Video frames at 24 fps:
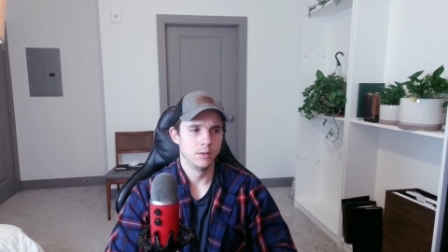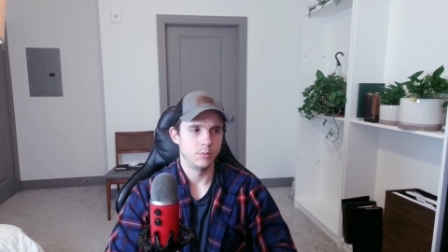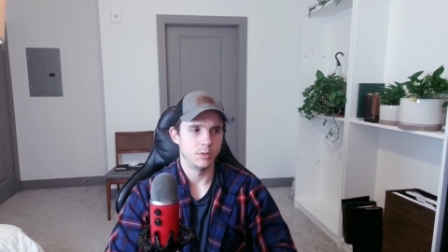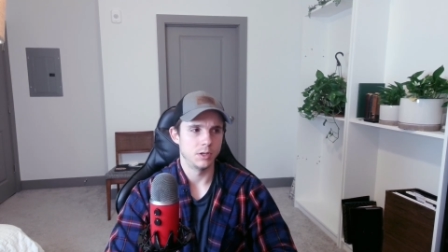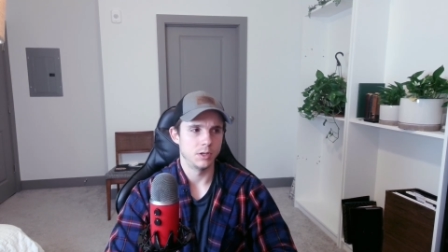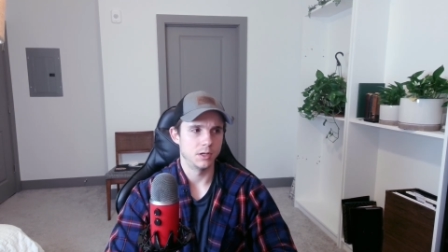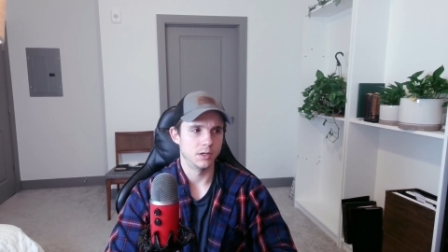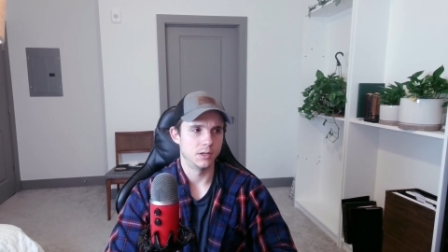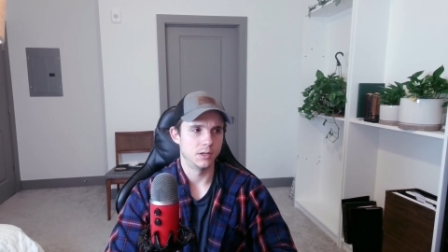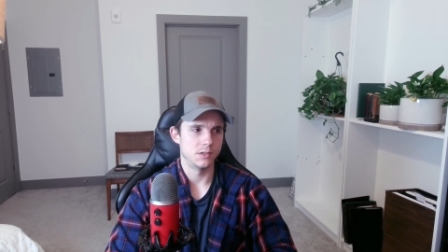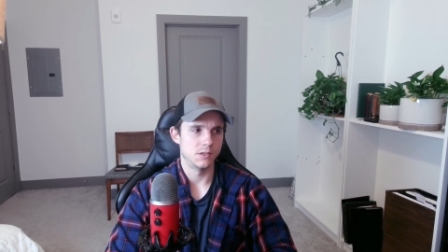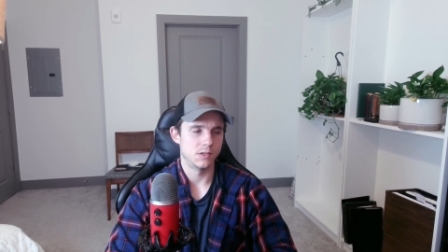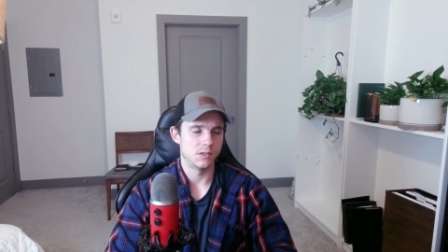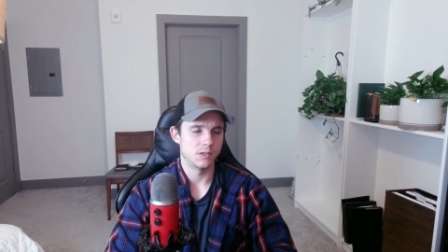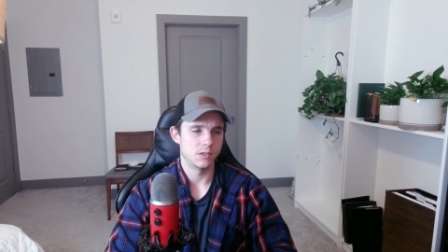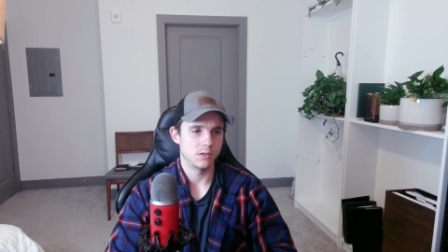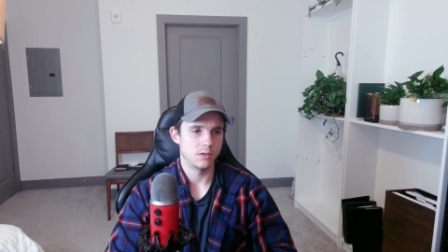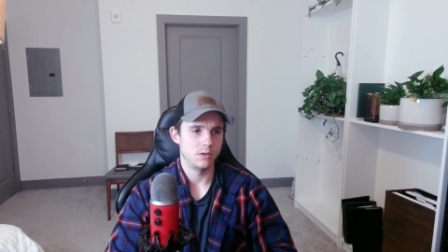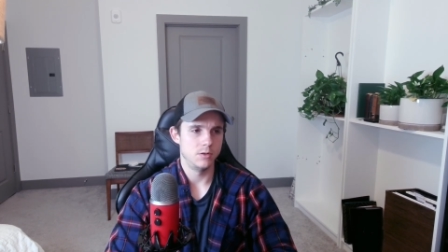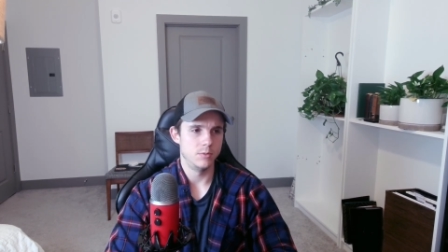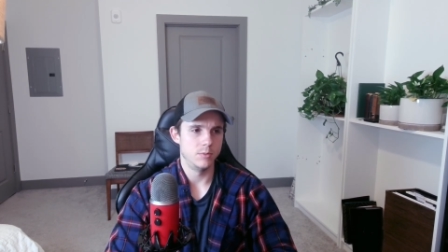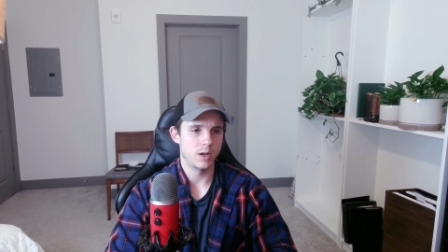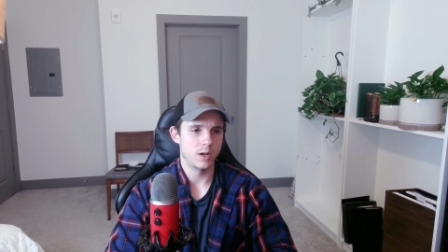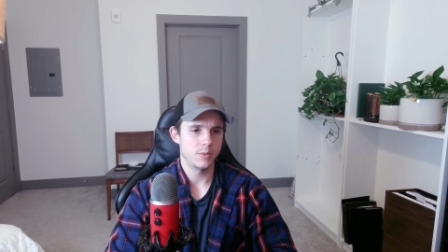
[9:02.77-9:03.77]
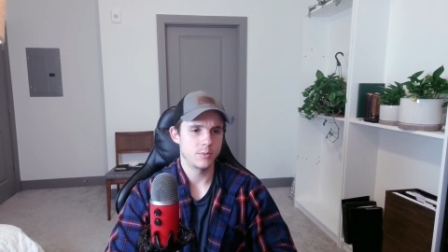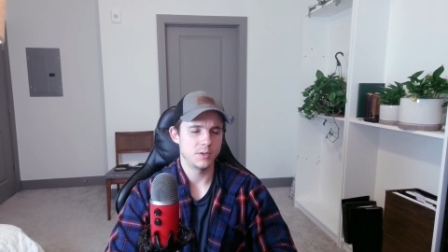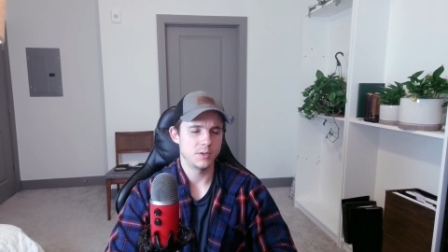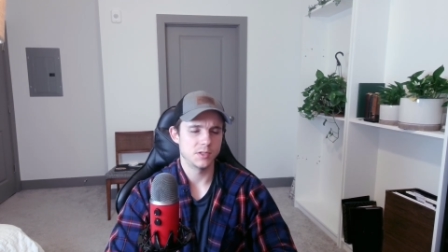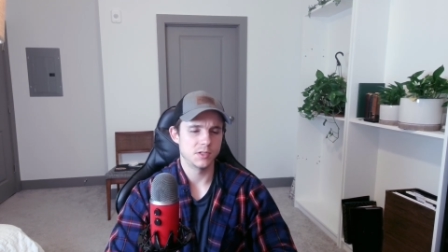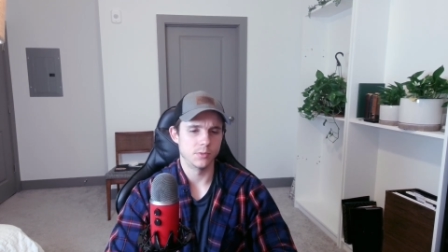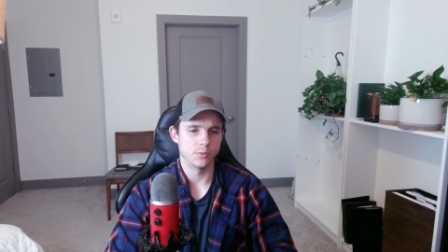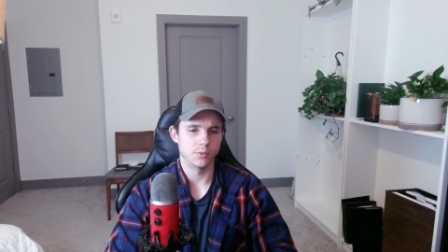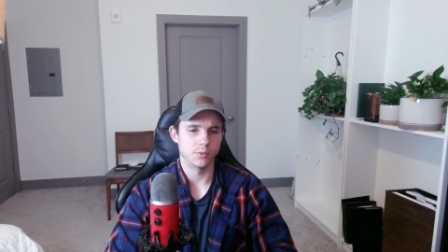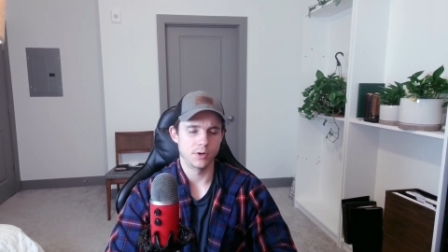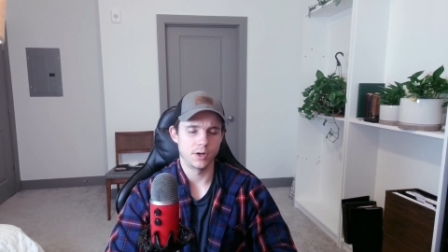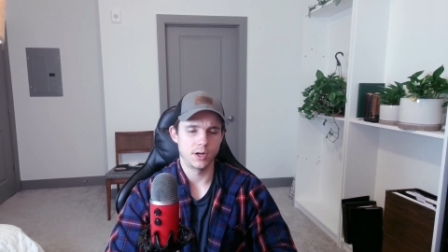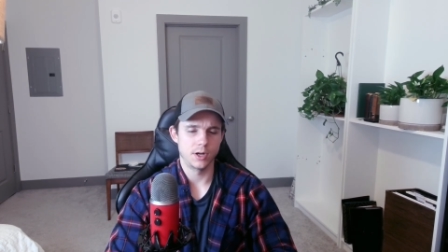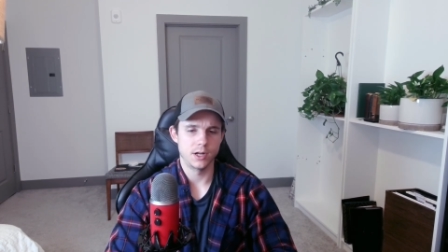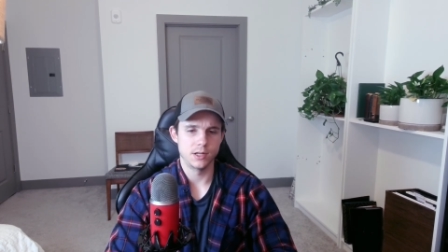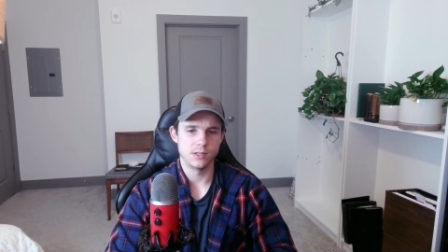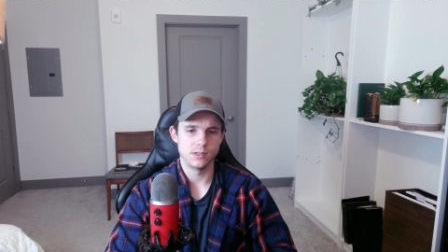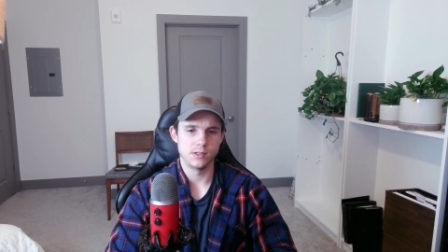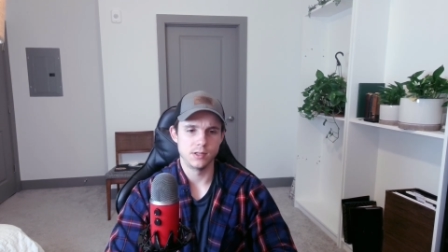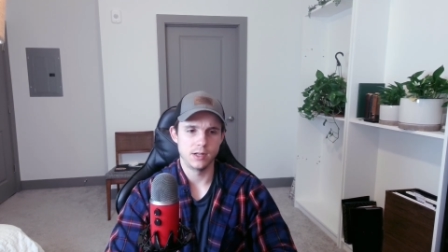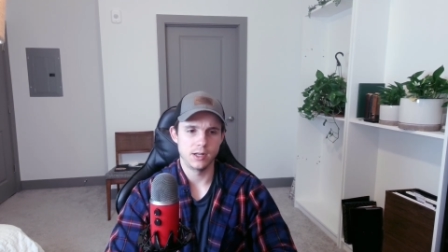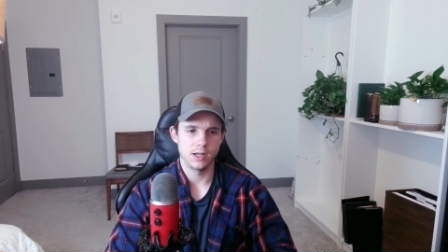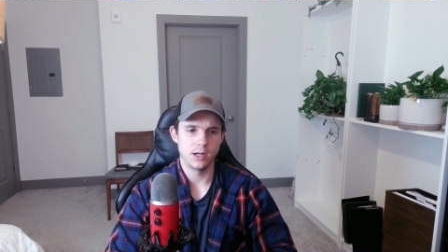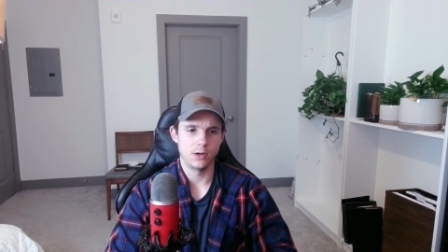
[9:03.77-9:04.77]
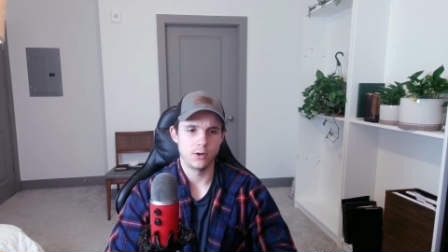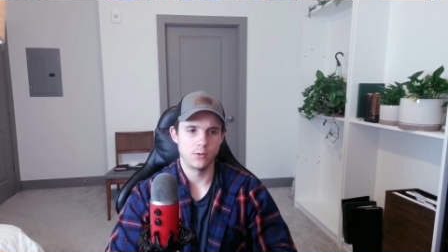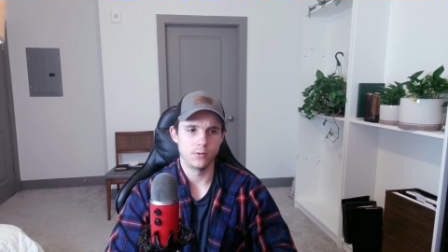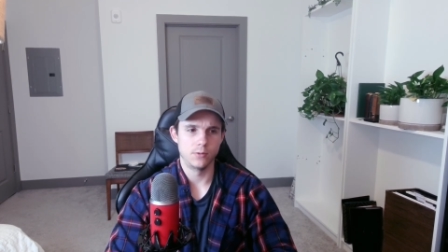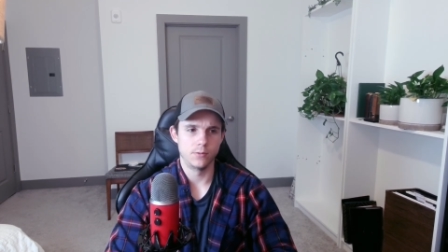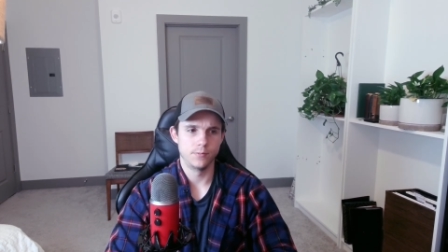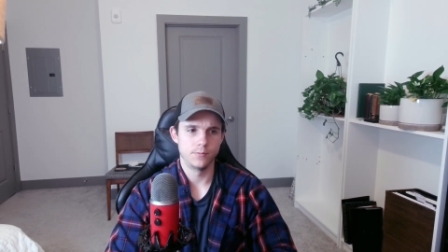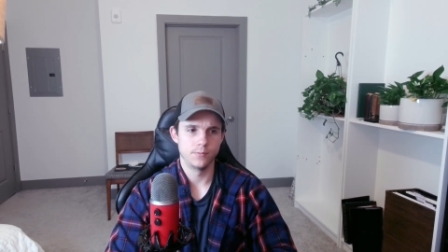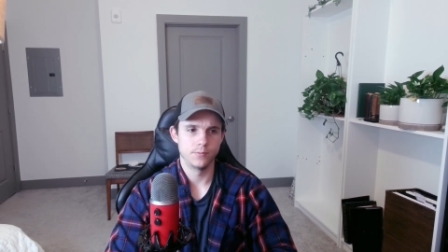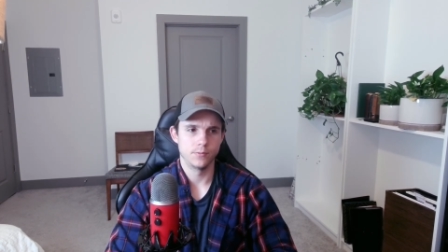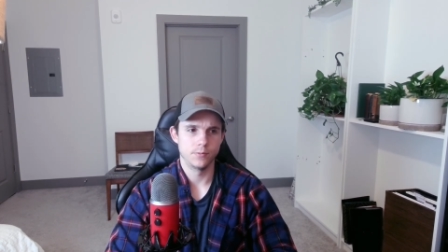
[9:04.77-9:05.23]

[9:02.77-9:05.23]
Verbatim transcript: because you might be surprised at how